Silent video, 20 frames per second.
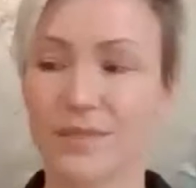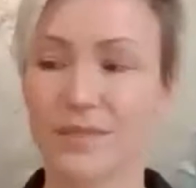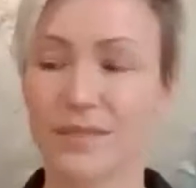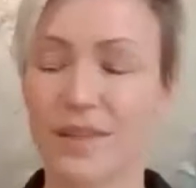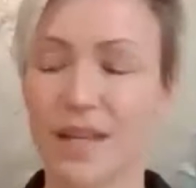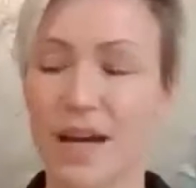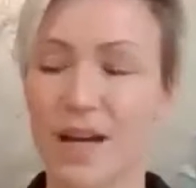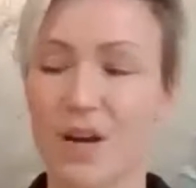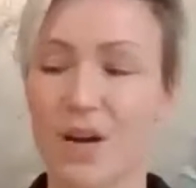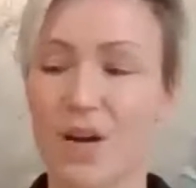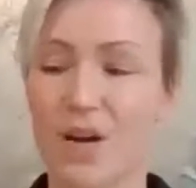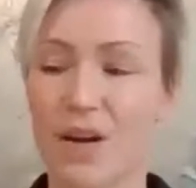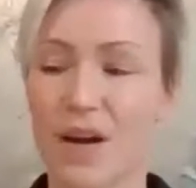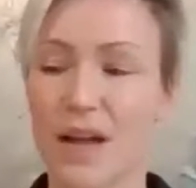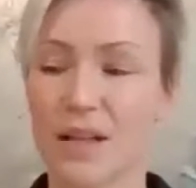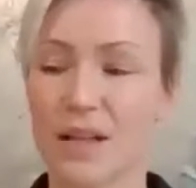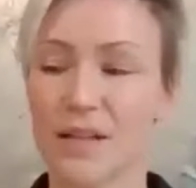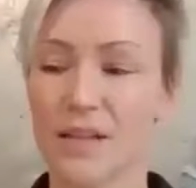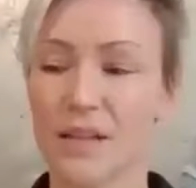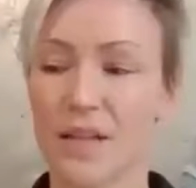I can't
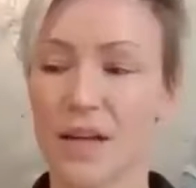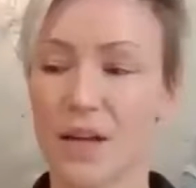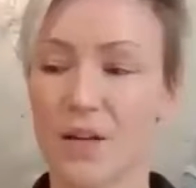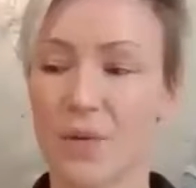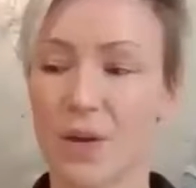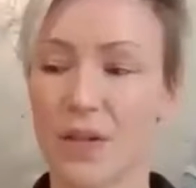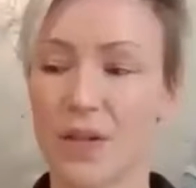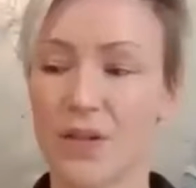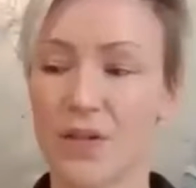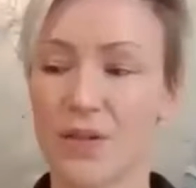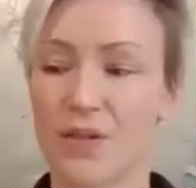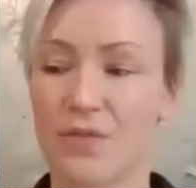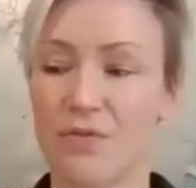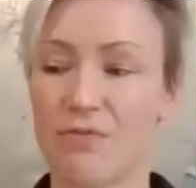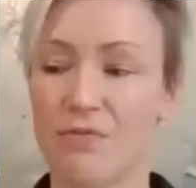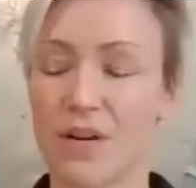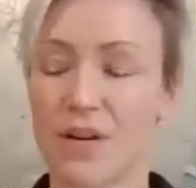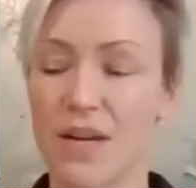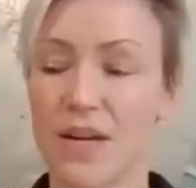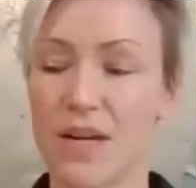answer that question
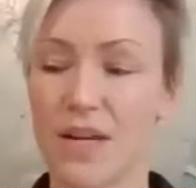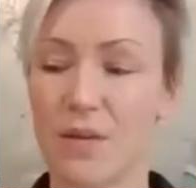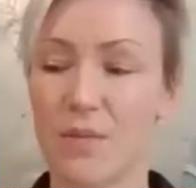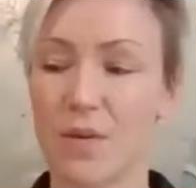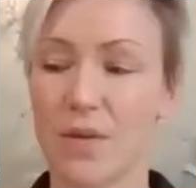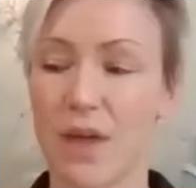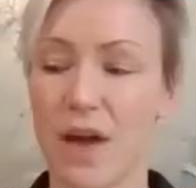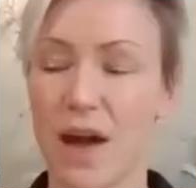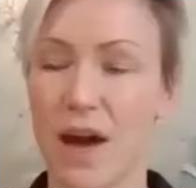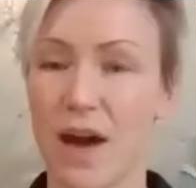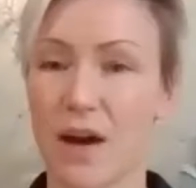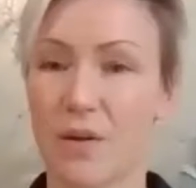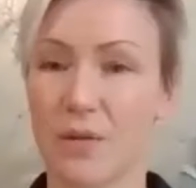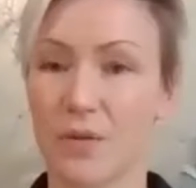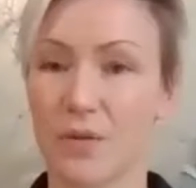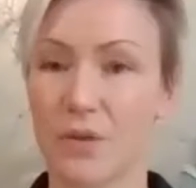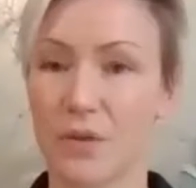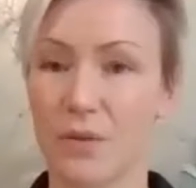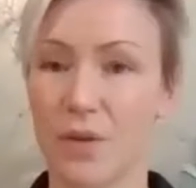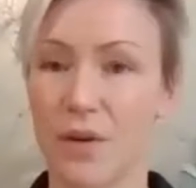really without
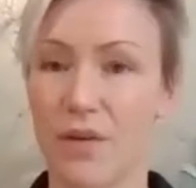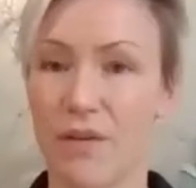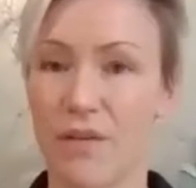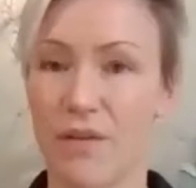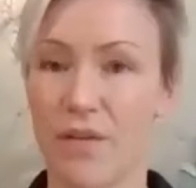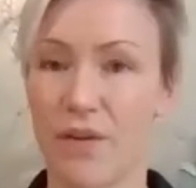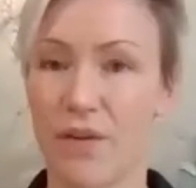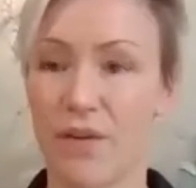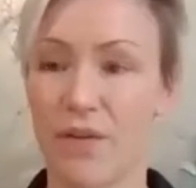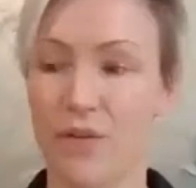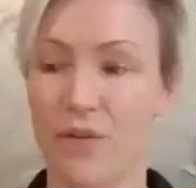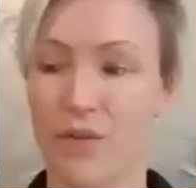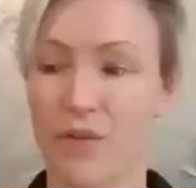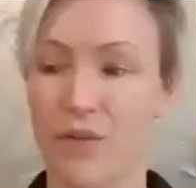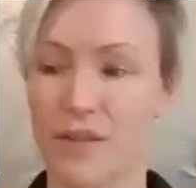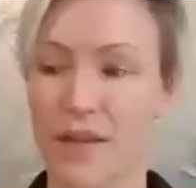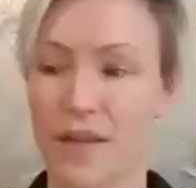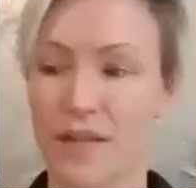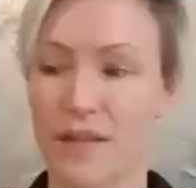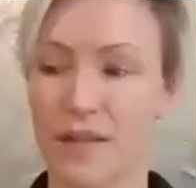doing a further
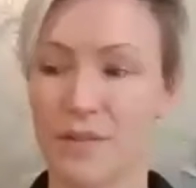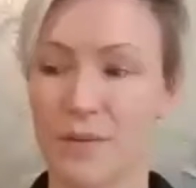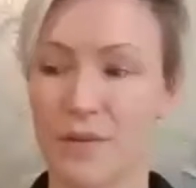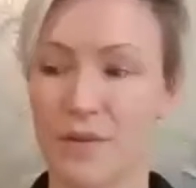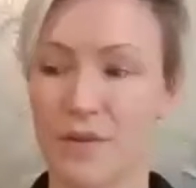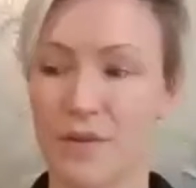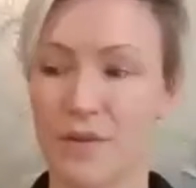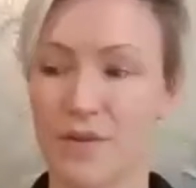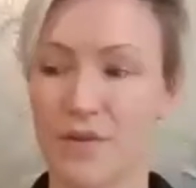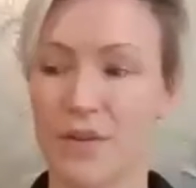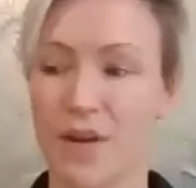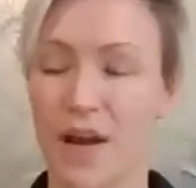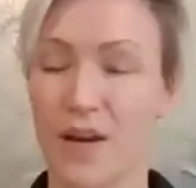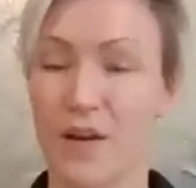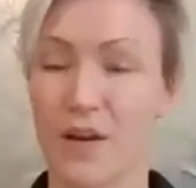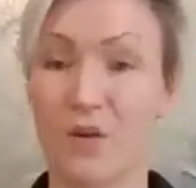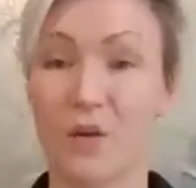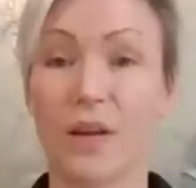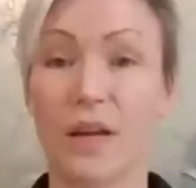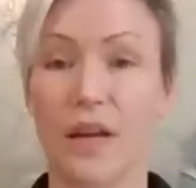assessment and
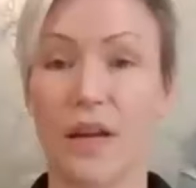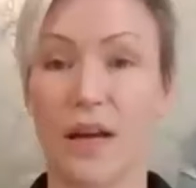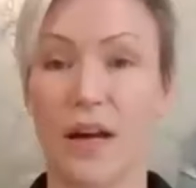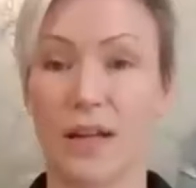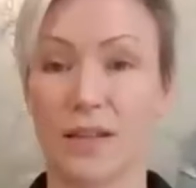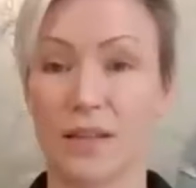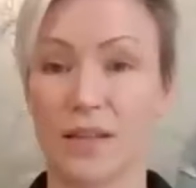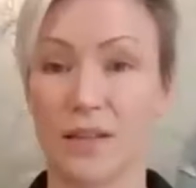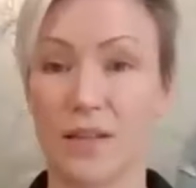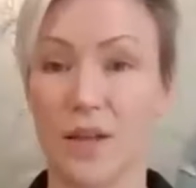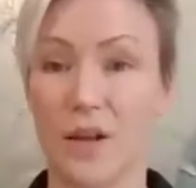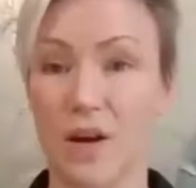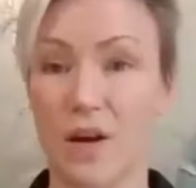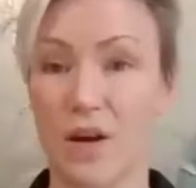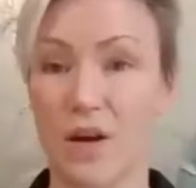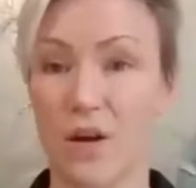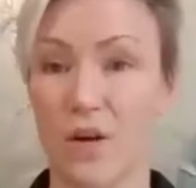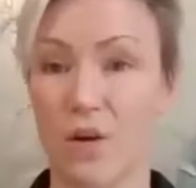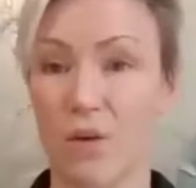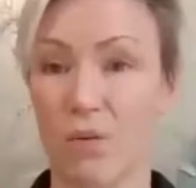looking at
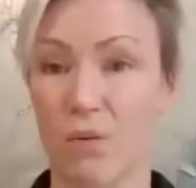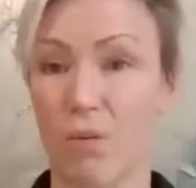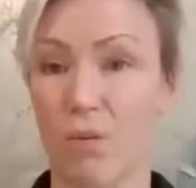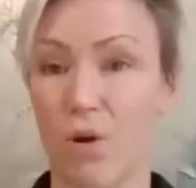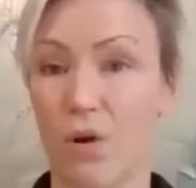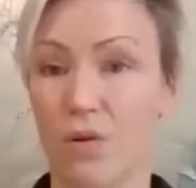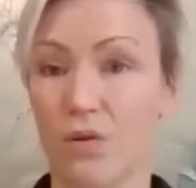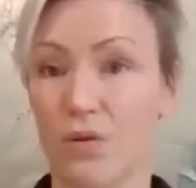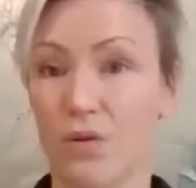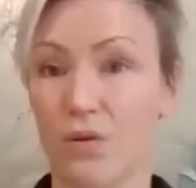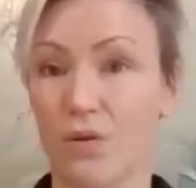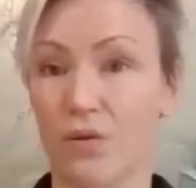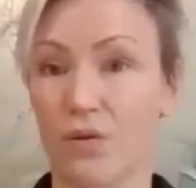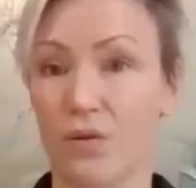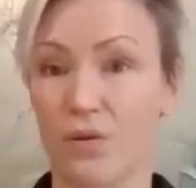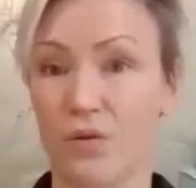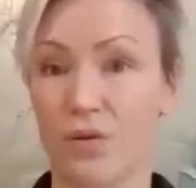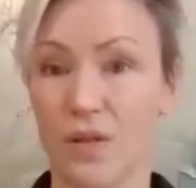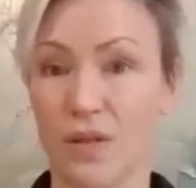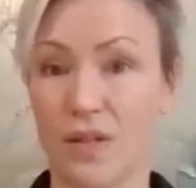what
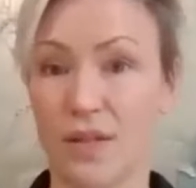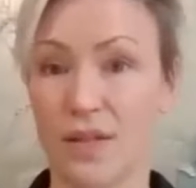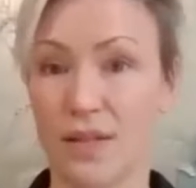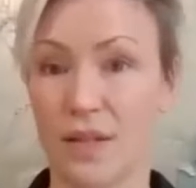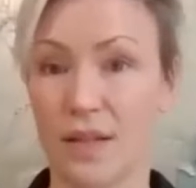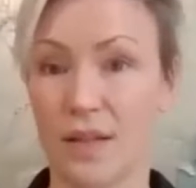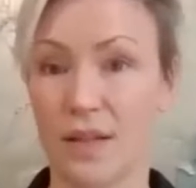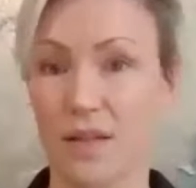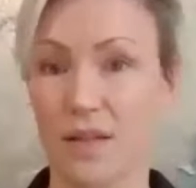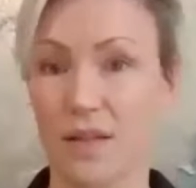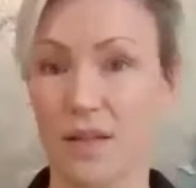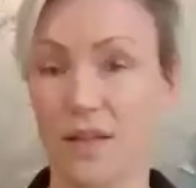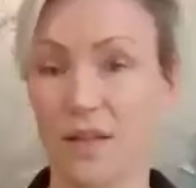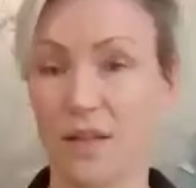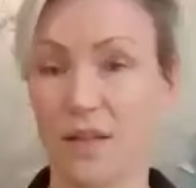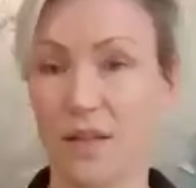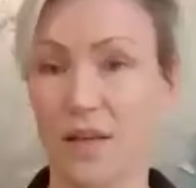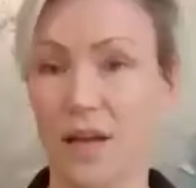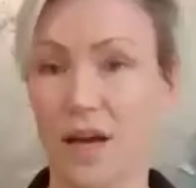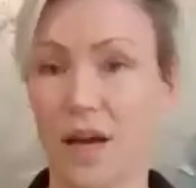you're eating
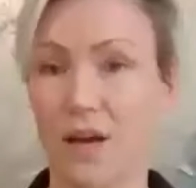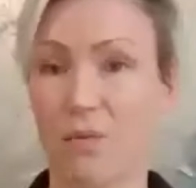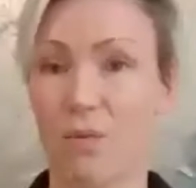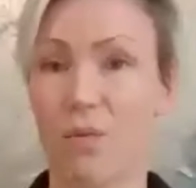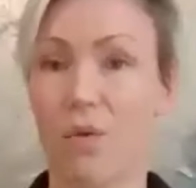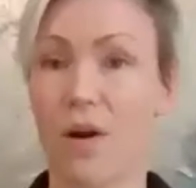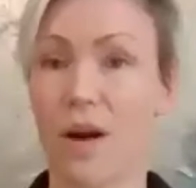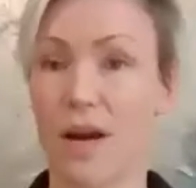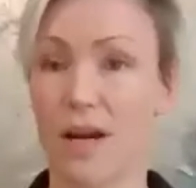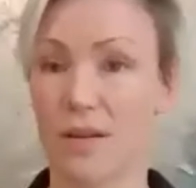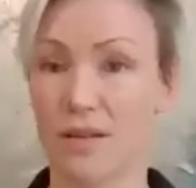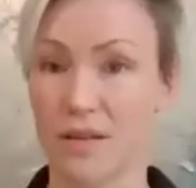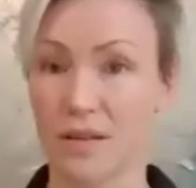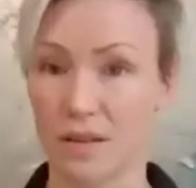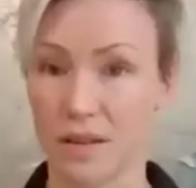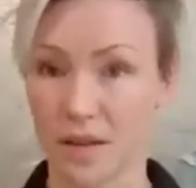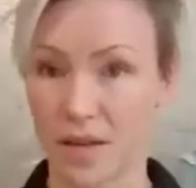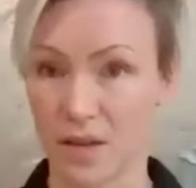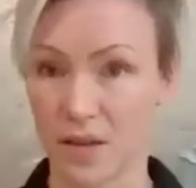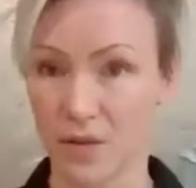and what
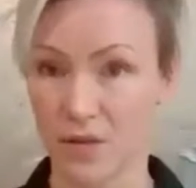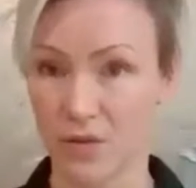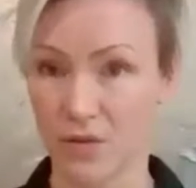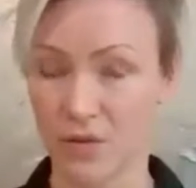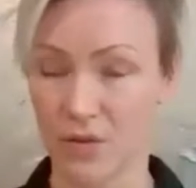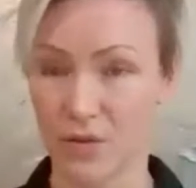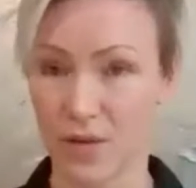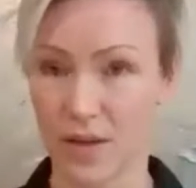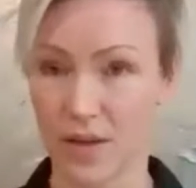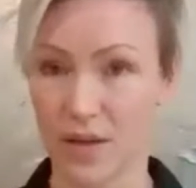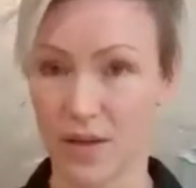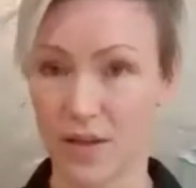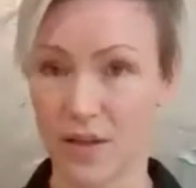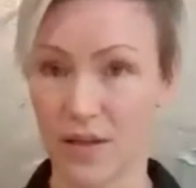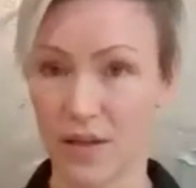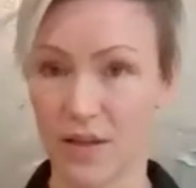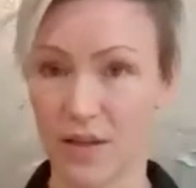exercise you're doing.